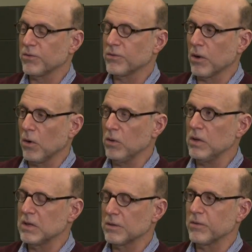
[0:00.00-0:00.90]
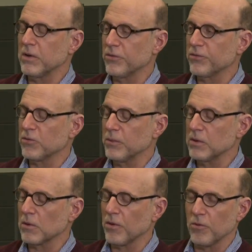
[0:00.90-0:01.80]
a totally different
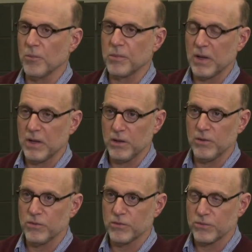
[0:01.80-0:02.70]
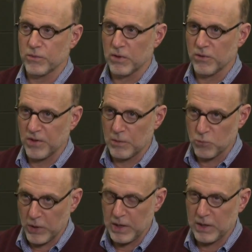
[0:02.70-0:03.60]
instrument, although it plays in the
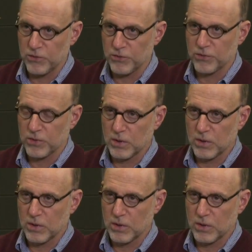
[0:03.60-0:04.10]
same range